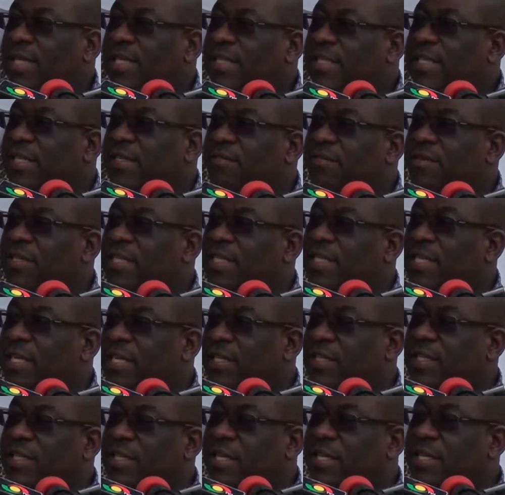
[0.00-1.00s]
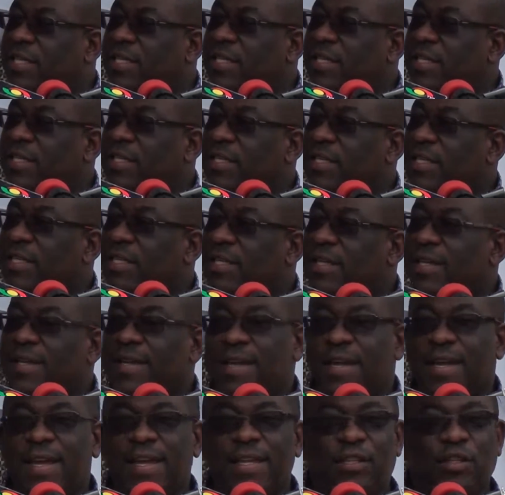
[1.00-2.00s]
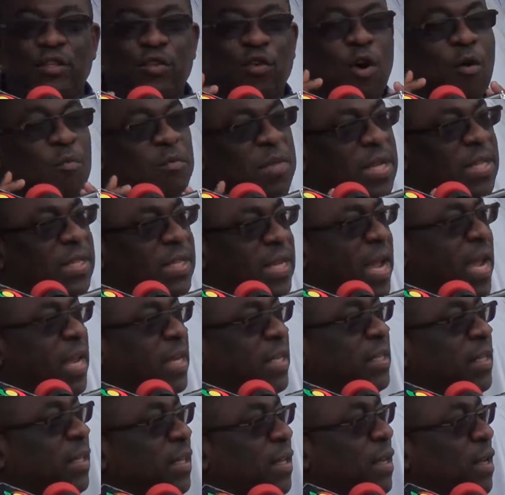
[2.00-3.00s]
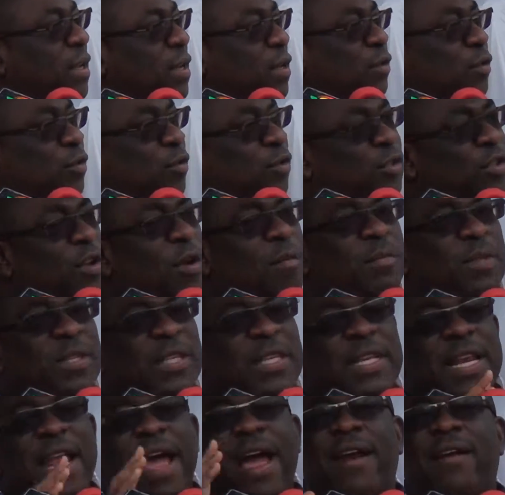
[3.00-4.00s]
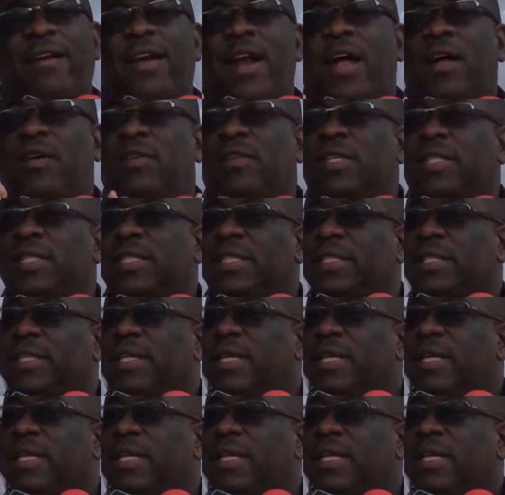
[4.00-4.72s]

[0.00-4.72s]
TV station is committed to something around